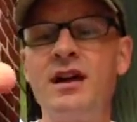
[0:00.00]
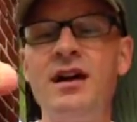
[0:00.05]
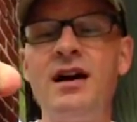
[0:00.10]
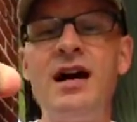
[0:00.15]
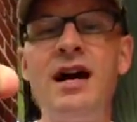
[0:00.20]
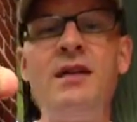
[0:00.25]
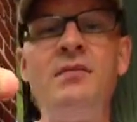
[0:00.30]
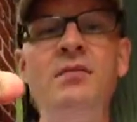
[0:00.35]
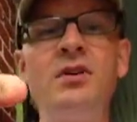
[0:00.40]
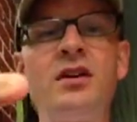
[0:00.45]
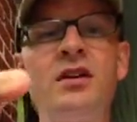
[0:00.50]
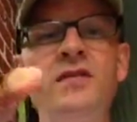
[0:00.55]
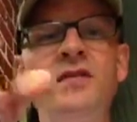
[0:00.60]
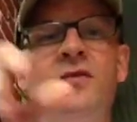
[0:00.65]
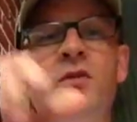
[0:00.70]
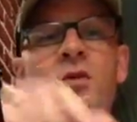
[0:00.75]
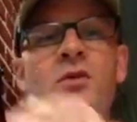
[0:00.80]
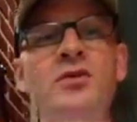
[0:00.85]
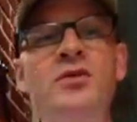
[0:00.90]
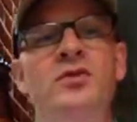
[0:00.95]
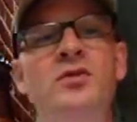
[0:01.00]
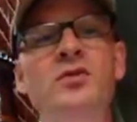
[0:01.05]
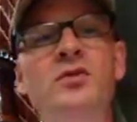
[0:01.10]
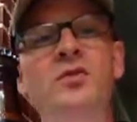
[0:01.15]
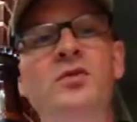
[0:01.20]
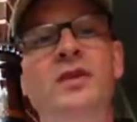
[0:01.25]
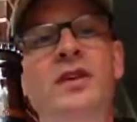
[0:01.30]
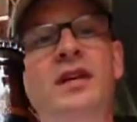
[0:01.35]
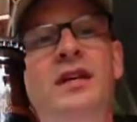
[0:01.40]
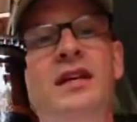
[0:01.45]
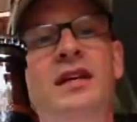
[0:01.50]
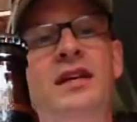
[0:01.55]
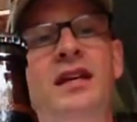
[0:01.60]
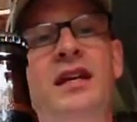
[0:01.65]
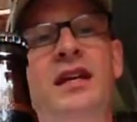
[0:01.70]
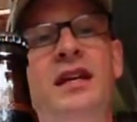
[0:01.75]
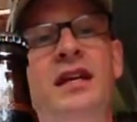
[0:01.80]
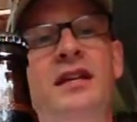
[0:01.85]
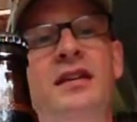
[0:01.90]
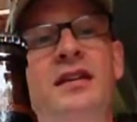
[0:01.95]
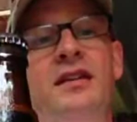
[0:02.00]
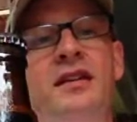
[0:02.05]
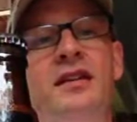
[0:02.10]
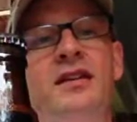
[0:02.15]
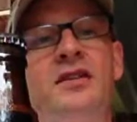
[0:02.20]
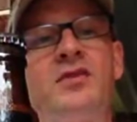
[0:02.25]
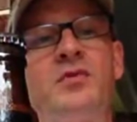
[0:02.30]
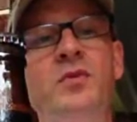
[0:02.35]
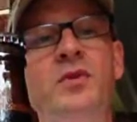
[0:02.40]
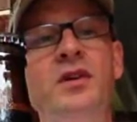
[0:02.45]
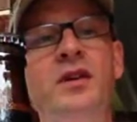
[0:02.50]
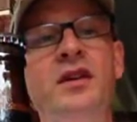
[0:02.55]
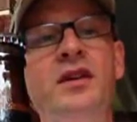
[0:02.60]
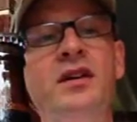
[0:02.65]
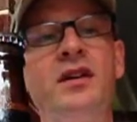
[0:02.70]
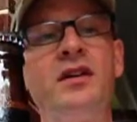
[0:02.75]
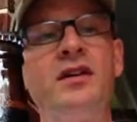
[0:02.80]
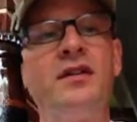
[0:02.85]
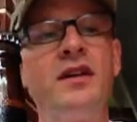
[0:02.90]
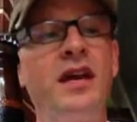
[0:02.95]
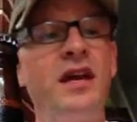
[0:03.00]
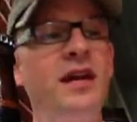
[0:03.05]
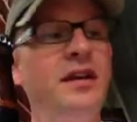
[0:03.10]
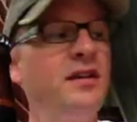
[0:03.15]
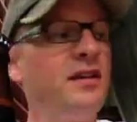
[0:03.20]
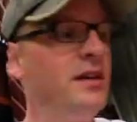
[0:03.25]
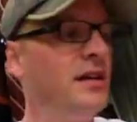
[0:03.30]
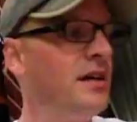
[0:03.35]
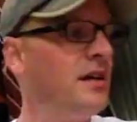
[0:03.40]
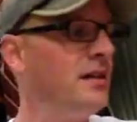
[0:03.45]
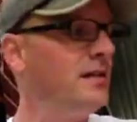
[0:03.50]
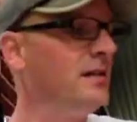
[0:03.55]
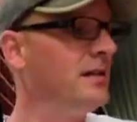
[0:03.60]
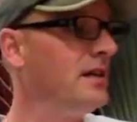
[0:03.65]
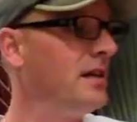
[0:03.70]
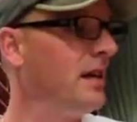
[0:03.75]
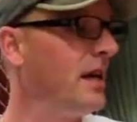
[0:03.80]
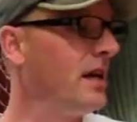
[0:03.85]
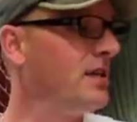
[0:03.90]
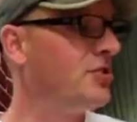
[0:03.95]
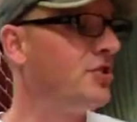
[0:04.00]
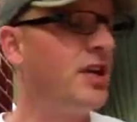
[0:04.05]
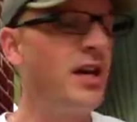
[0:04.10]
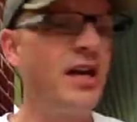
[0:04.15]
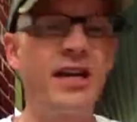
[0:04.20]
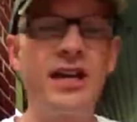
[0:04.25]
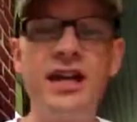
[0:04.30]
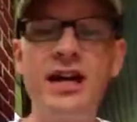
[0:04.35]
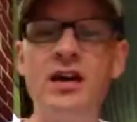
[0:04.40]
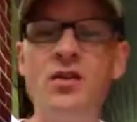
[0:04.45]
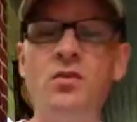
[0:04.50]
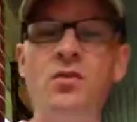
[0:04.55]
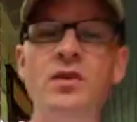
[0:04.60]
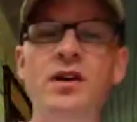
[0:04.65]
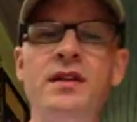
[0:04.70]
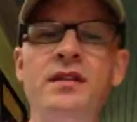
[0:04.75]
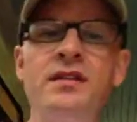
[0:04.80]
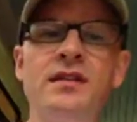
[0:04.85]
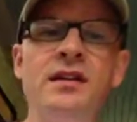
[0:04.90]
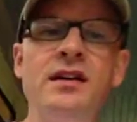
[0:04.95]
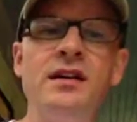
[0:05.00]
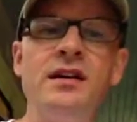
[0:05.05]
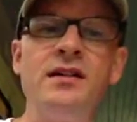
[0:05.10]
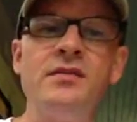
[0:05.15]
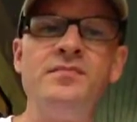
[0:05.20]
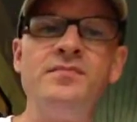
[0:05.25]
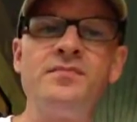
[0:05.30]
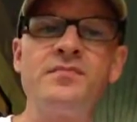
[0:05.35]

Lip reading: I'm looking forward to getting into this one here and checking out what the